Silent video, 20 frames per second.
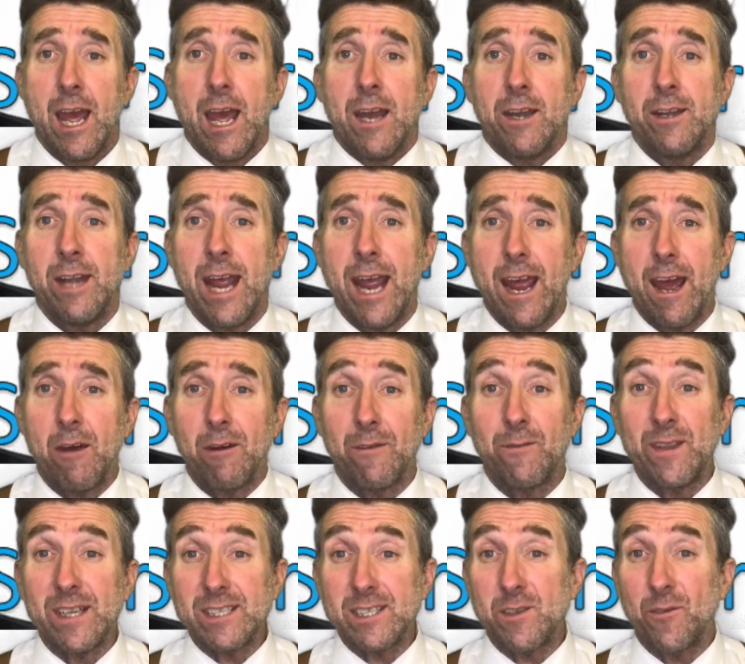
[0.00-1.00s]
Now
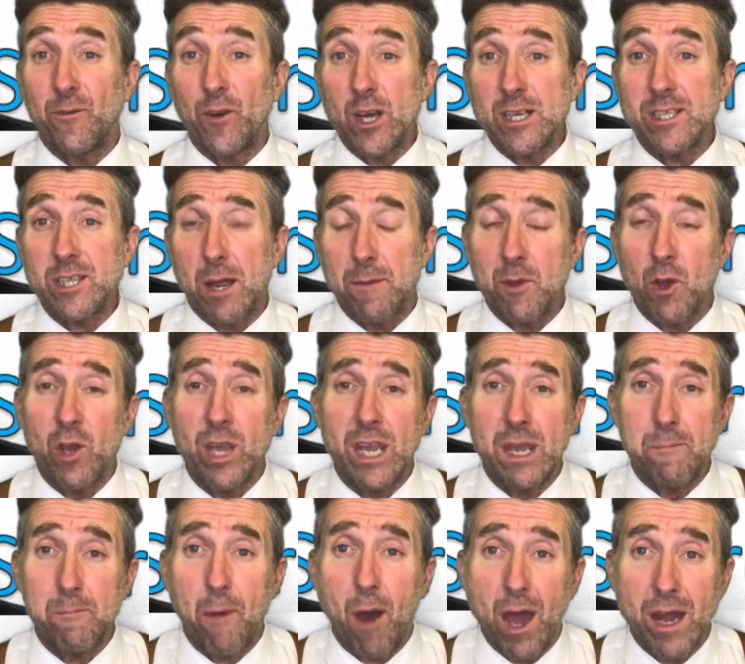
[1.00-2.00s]
if this is the first time you're
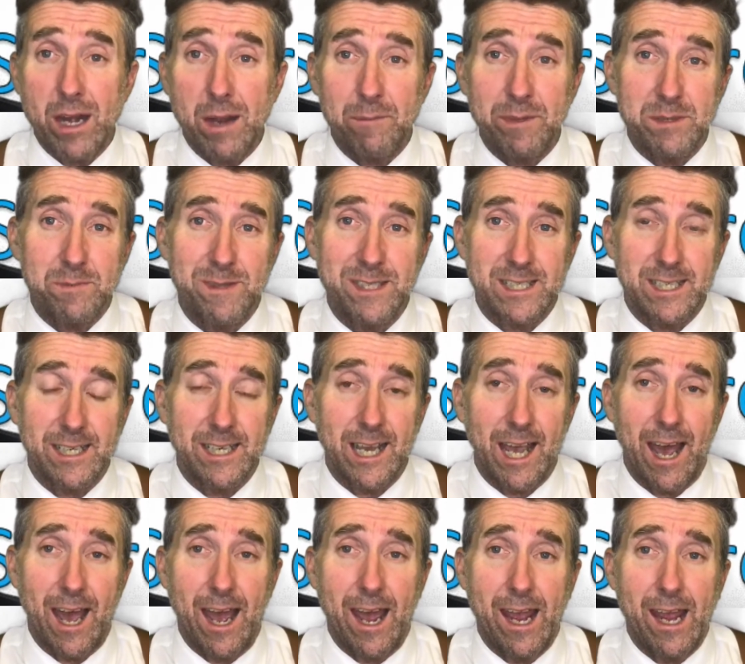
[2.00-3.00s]
here, my name is Mr.
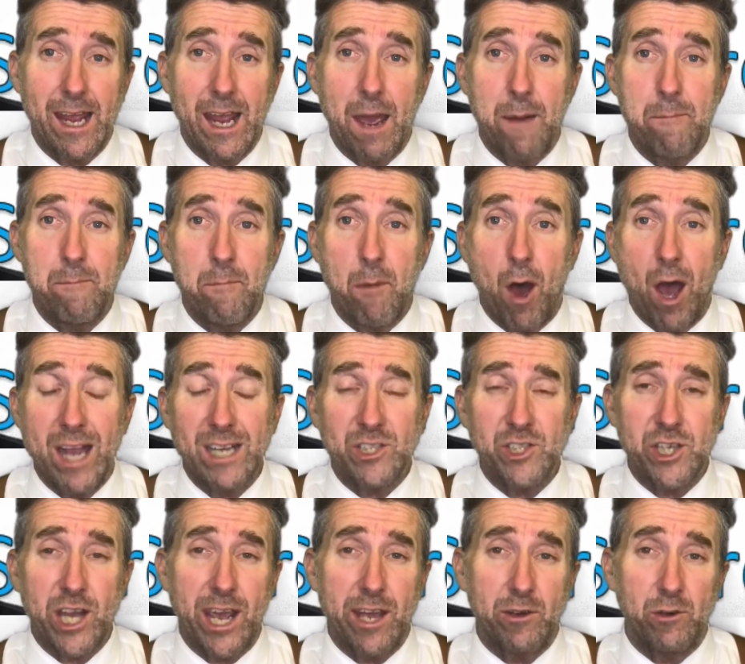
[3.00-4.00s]
K. My
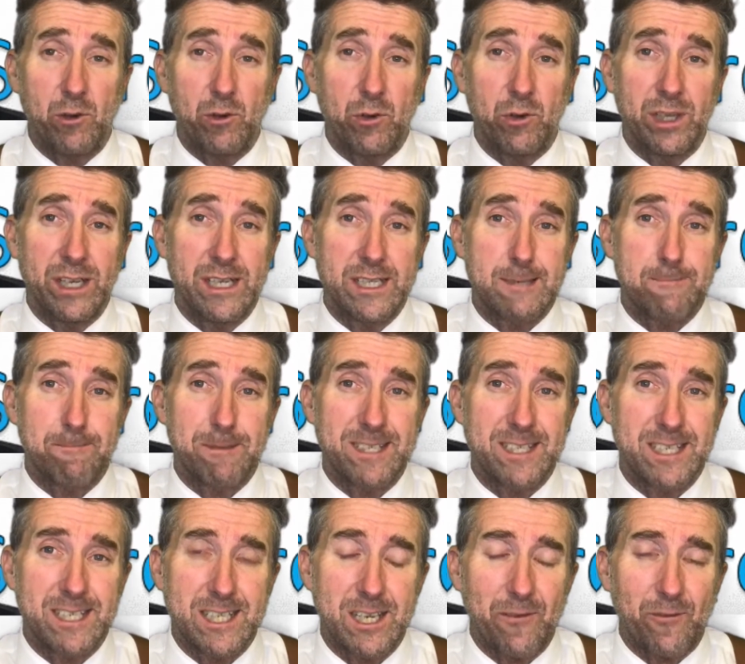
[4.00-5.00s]
channel is
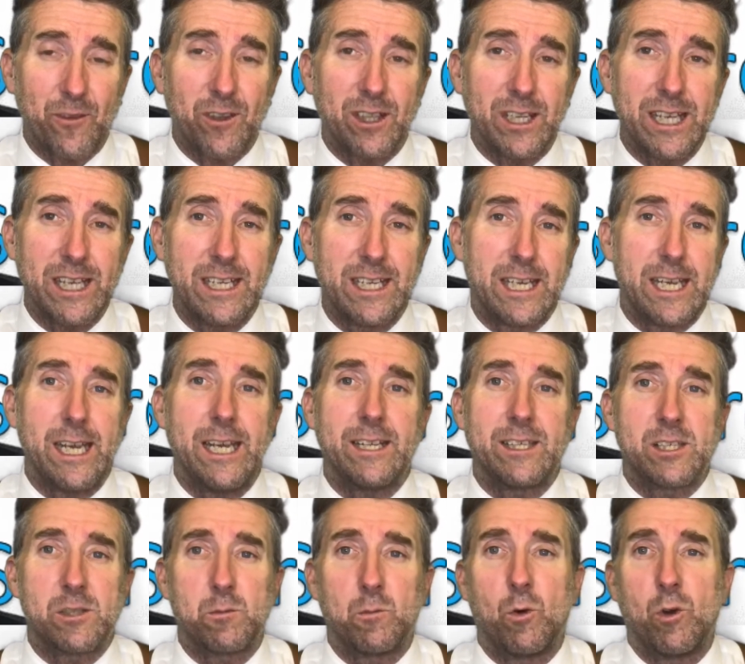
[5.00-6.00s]
specifically
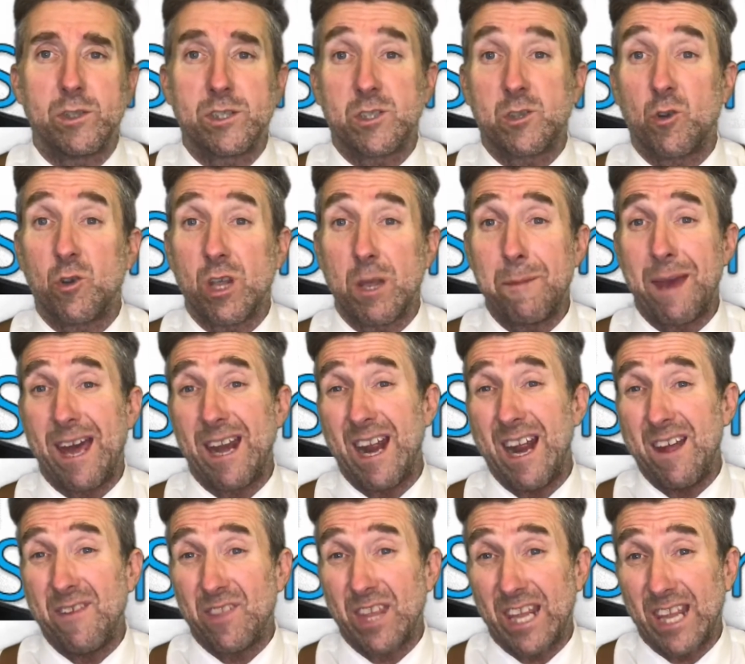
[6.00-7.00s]
geared towards talking about
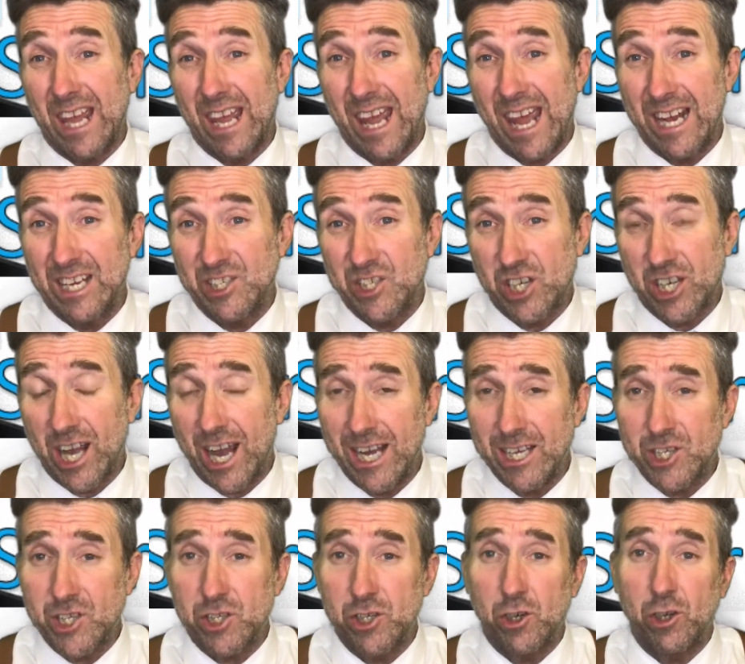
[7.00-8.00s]
anything
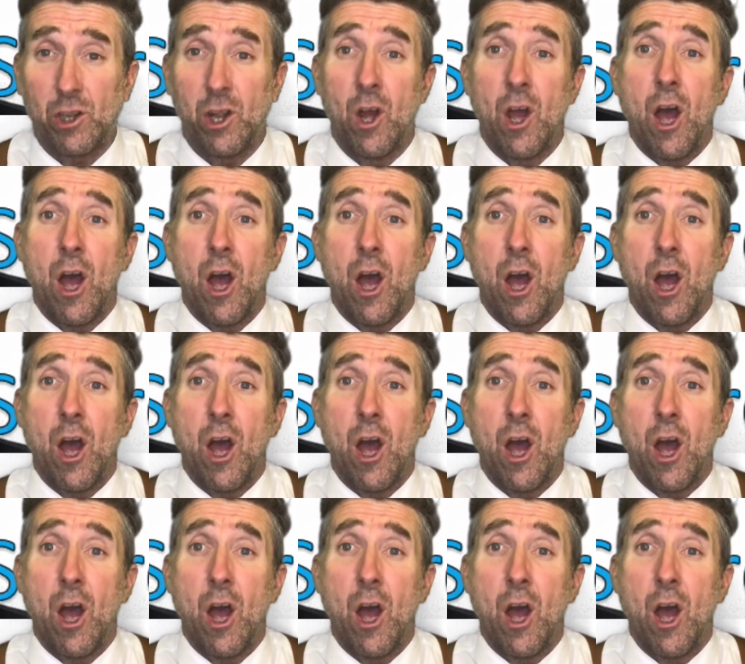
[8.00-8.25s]
educational